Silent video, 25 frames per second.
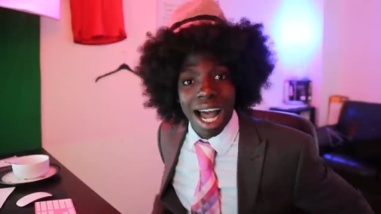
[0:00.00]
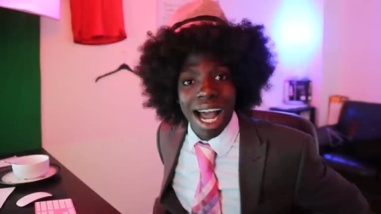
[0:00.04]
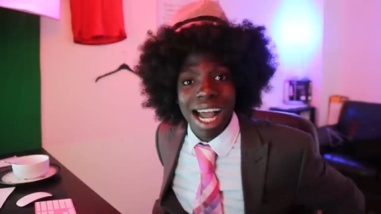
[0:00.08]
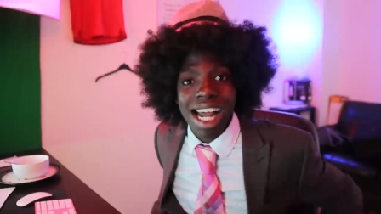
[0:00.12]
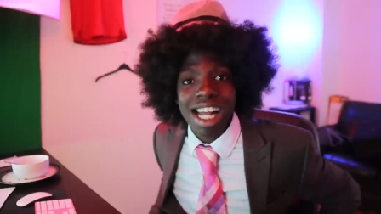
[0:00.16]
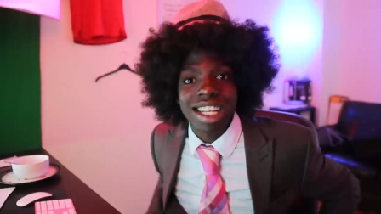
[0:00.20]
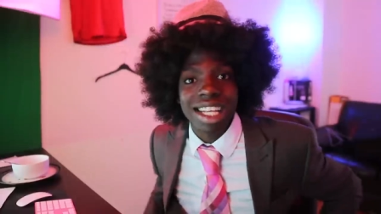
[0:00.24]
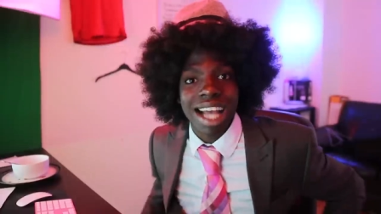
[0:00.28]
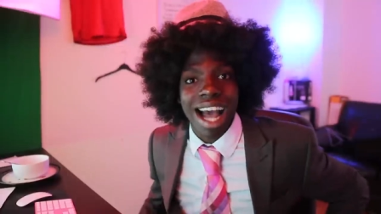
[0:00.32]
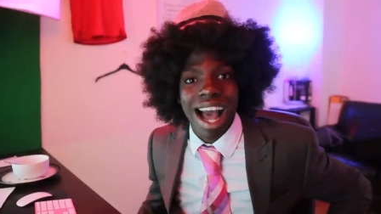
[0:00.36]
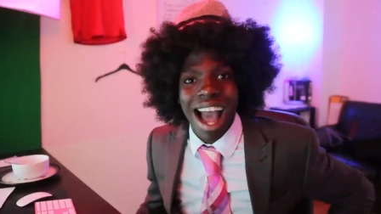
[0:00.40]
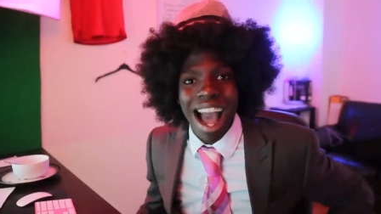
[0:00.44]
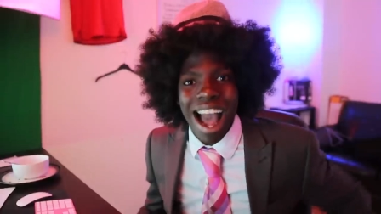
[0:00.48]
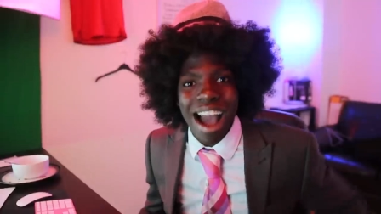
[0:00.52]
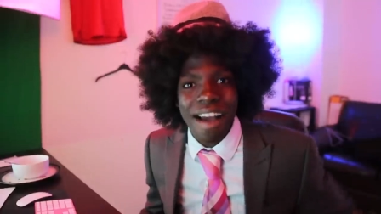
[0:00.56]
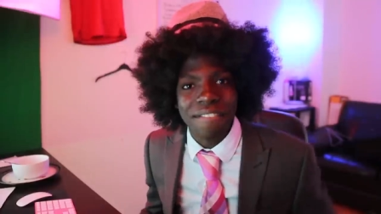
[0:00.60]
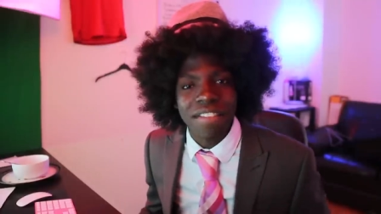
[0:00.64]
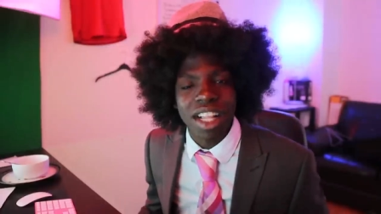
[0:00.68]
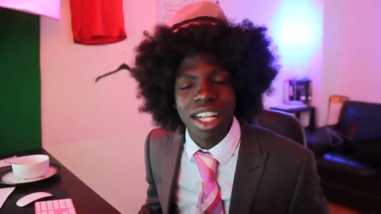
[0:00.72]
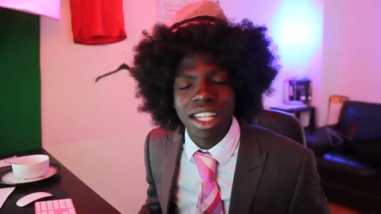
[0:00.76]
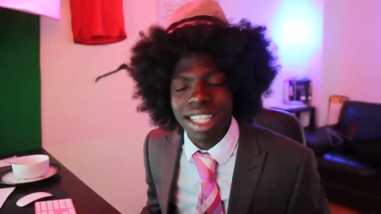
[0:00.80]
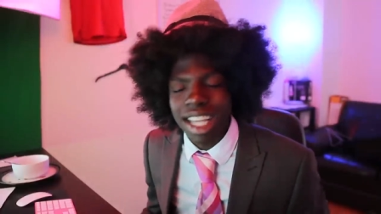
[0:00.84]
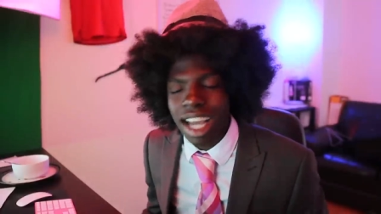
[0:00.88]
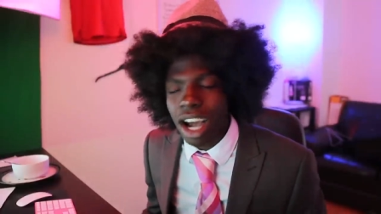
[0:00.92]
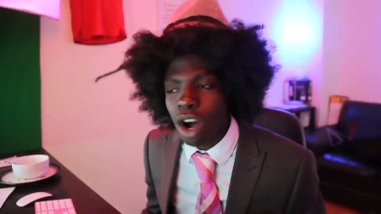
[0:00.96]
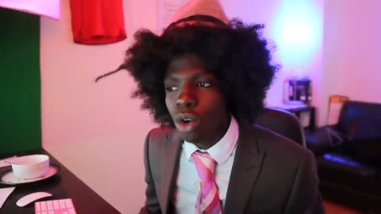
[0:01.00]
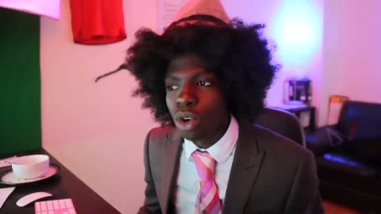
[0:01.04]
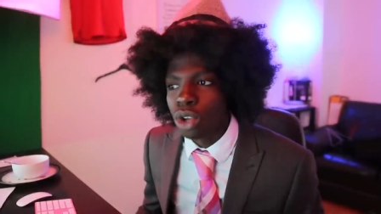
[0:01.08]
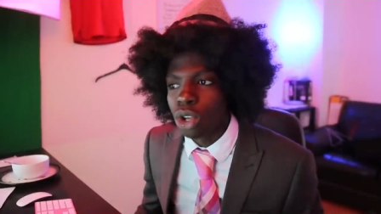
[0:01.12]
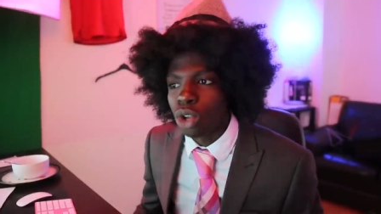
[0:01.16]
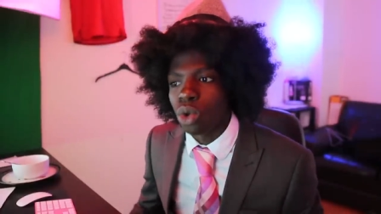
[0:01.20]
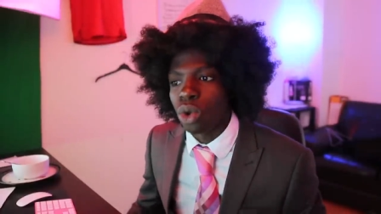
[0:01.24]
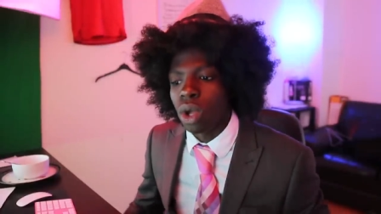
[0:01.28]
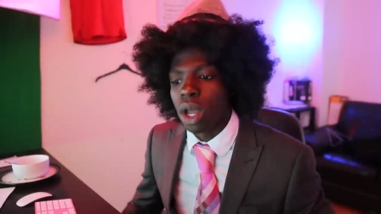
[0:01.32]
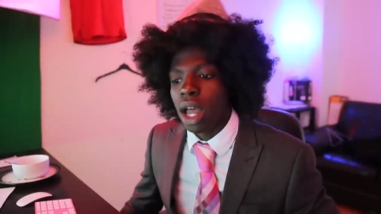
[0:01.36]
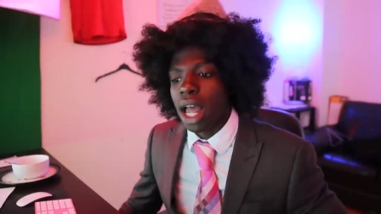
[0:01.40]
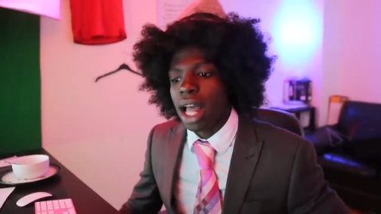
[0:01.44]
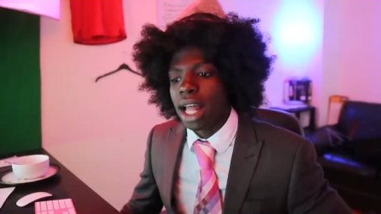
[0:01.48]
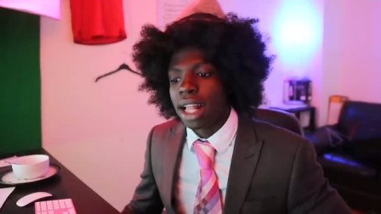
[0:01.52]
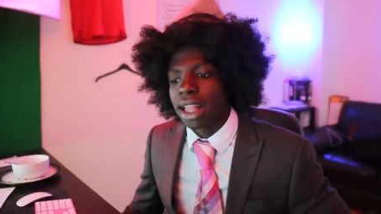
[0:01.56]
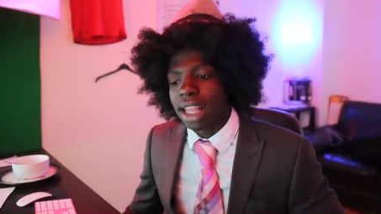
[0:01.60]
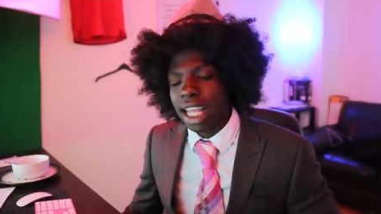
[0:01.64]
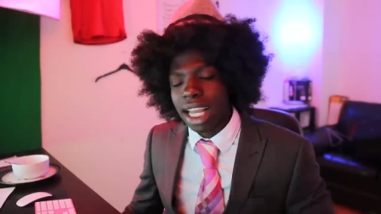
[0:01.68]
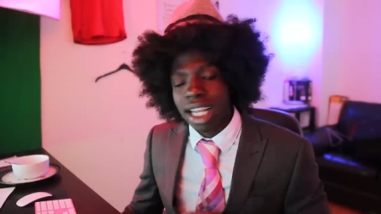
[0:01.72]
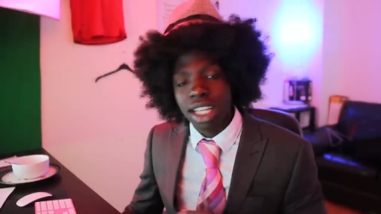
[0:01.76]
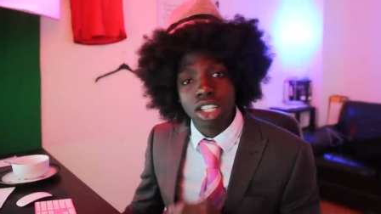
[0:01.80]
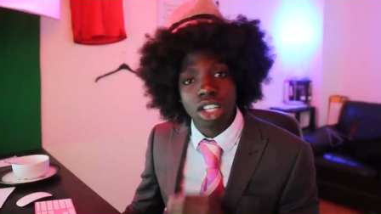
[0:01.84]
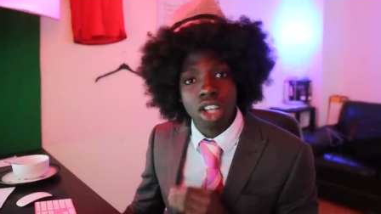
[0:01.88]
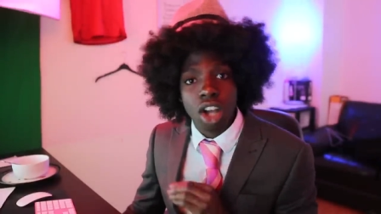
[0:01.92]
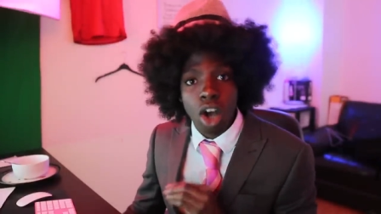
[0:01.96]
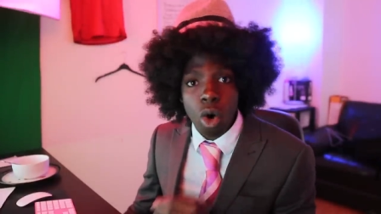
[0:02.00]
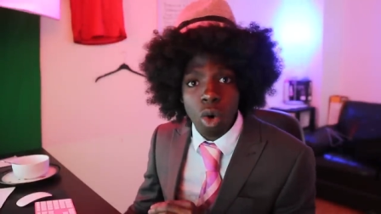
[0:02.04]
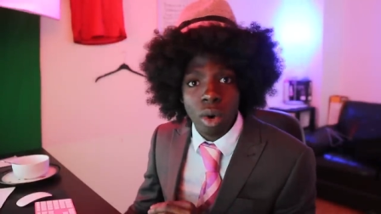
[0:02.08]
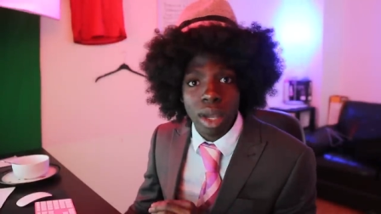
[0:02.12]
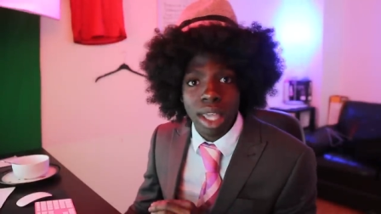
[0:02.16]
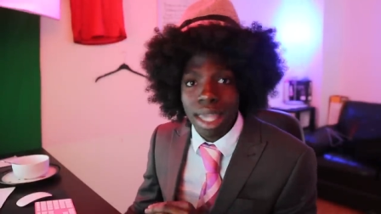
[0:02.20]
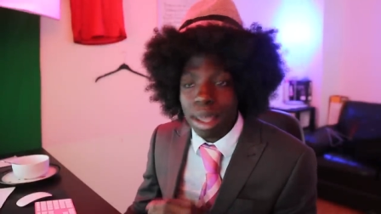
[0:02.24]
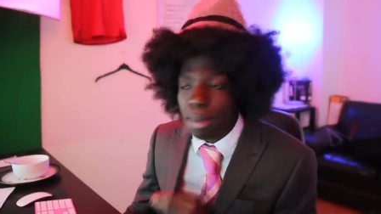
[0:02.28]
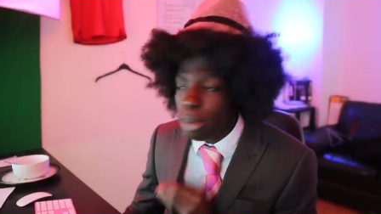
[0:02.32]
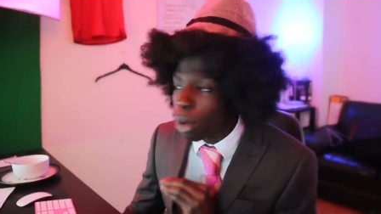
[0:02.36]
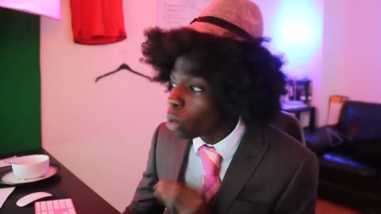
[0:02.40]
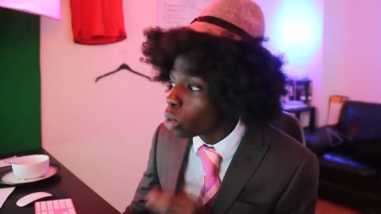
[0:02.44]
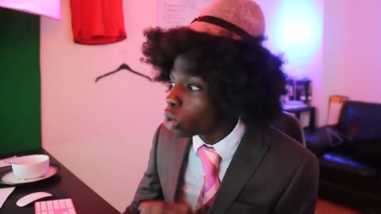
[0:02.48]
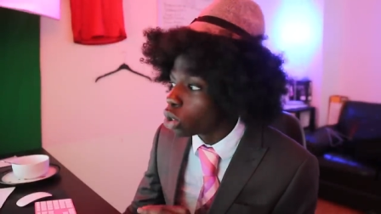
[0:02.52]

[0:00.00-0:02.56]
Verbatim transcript: guys, I have to tell you, this goalkeeper